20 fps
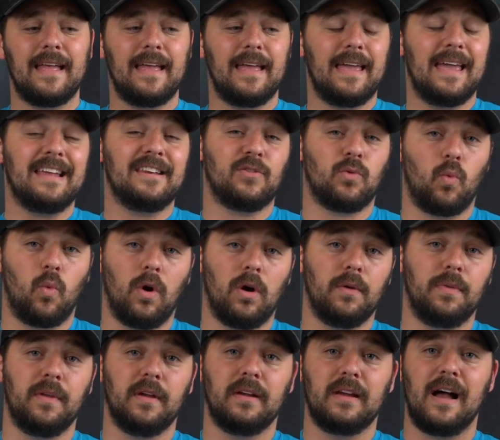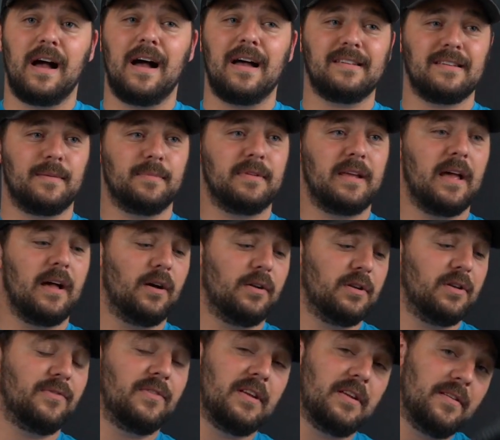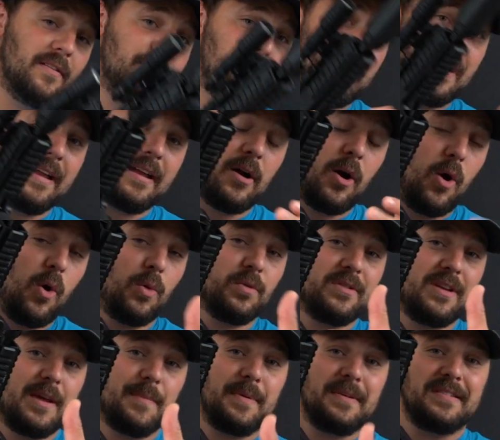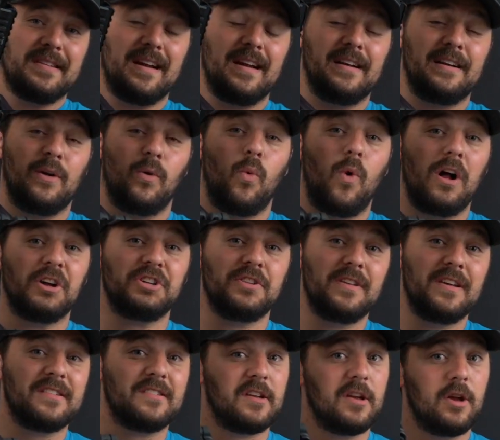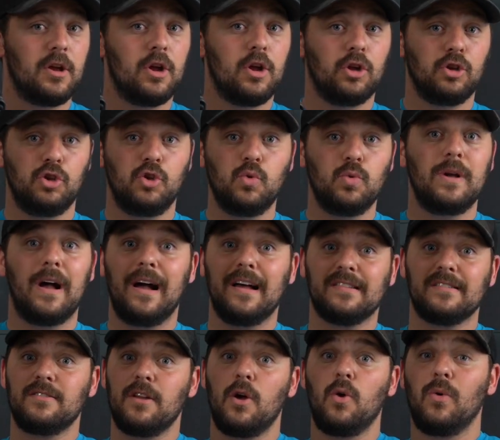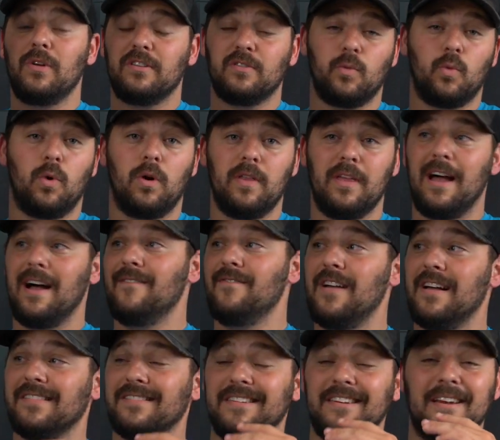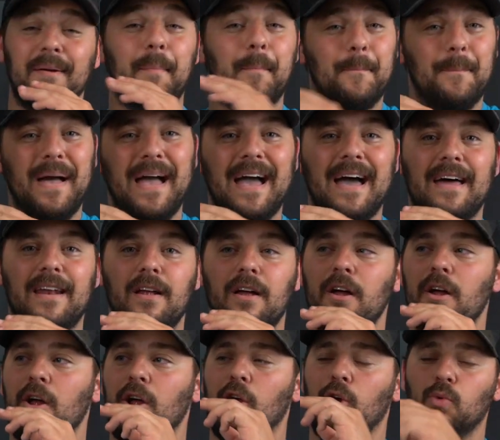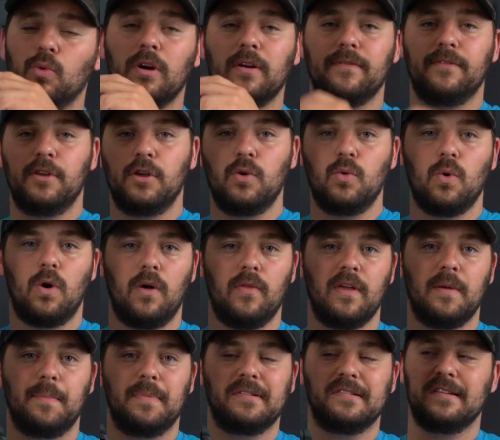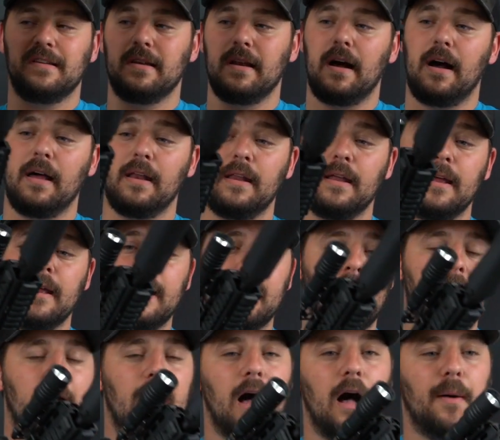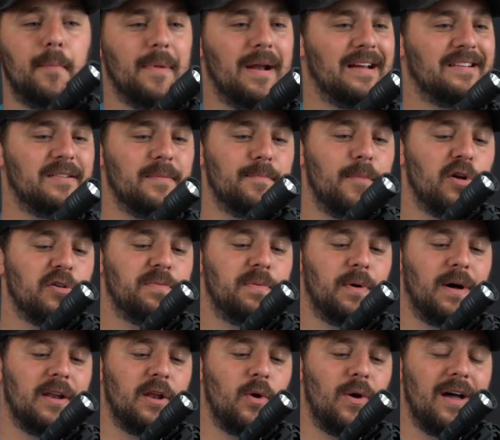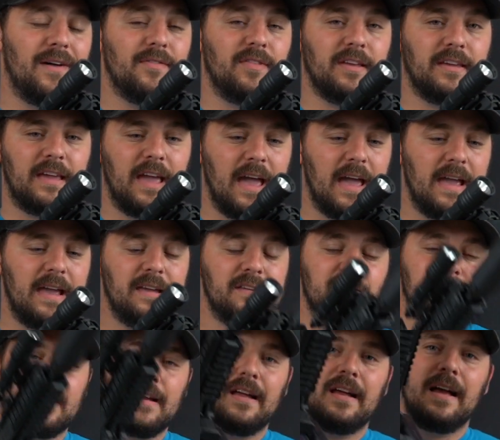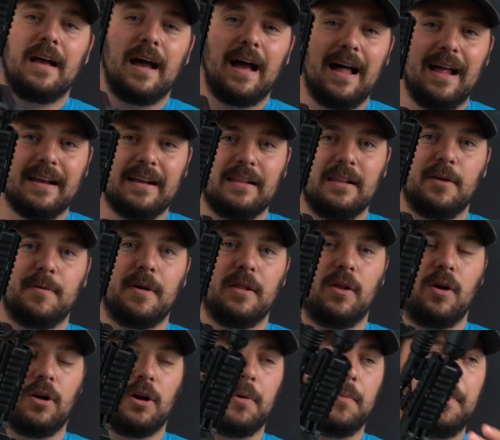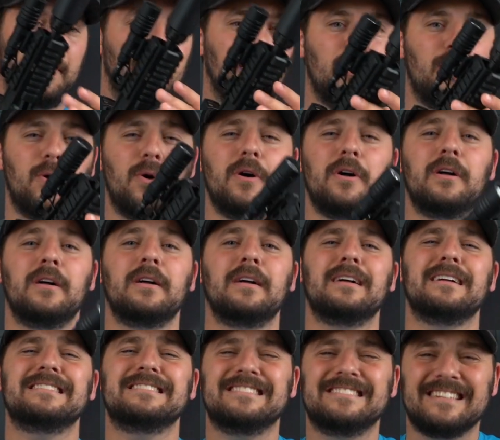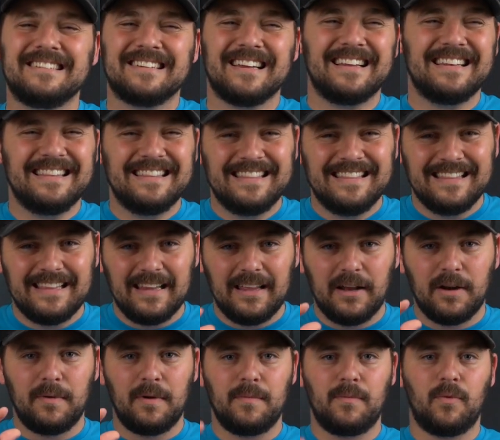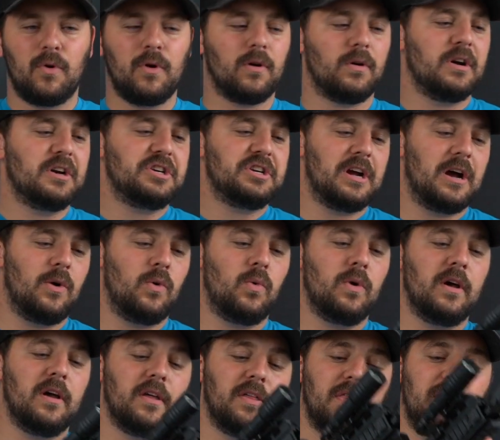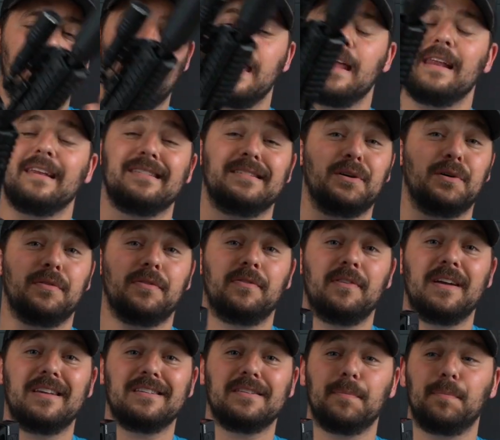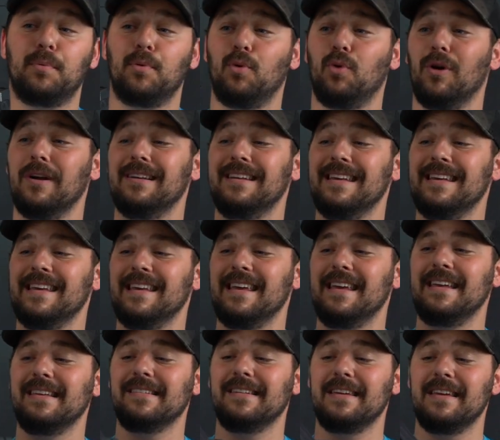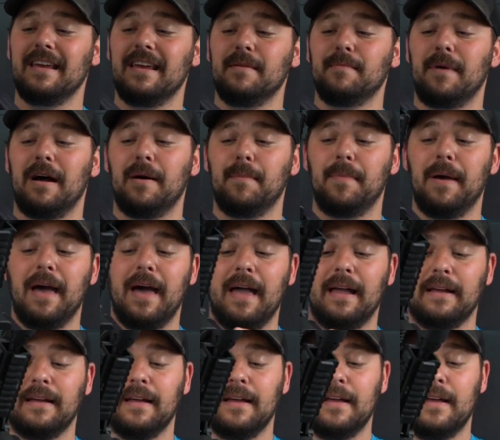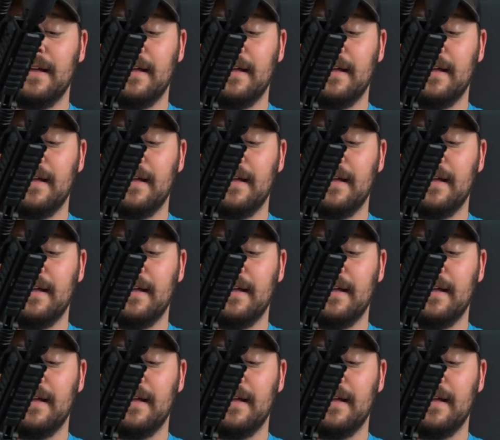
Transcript: It's worth it, guys. I'm telling you, if anybody owns an APC9 here watching this, you guys know it's worth it. I've not seen a bad review on APC9. And I said most people I know have the Ks. I like a little bit longer barrel, just a little bit more to reach out with, and it still fits pretty easy in my bag.